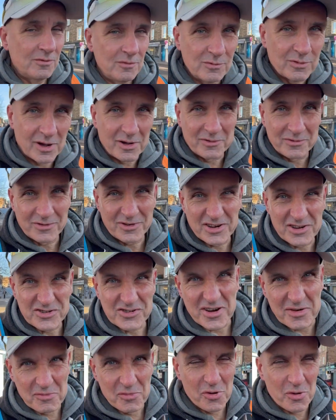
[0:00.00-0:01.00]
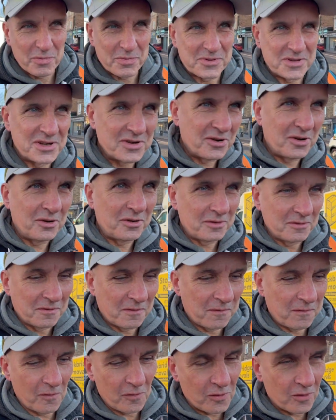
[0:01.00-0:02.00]
well, we're going to try and walk between all
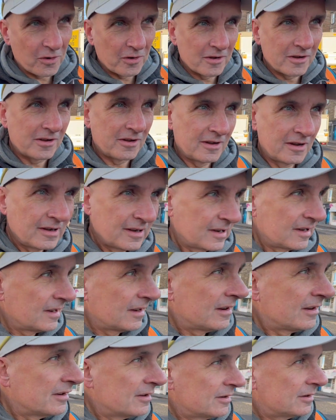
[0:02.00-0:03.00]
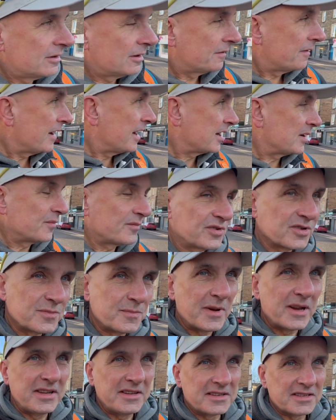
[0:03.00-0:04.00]
four of Edinburgh's
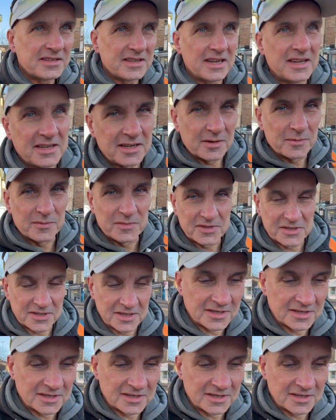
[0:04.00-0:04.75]
main stadiums.